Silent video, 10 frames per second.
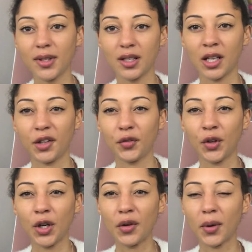It's like
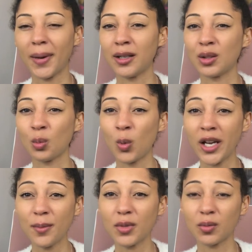full of abandoned
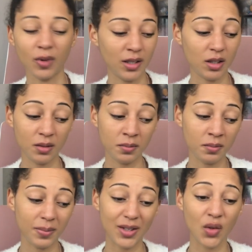whips, random
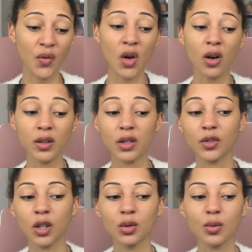bits of yarn that I've
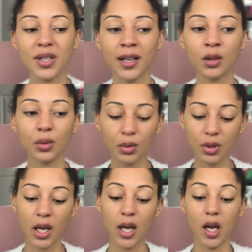gotten all tangled,
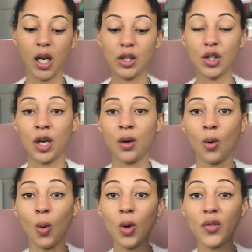and so
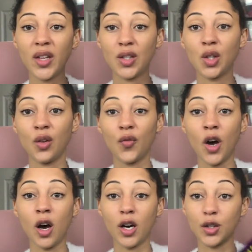all of this so
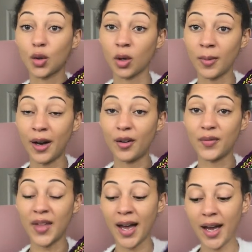far has come out of
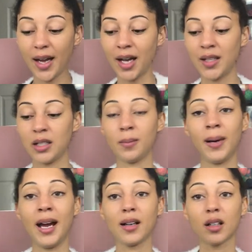there, and then the
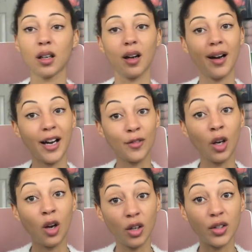black, I have a
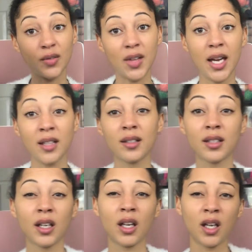lot of this
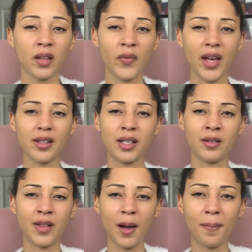that's
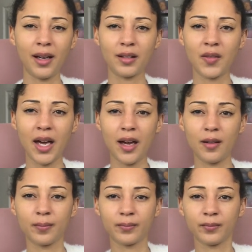in that bag there.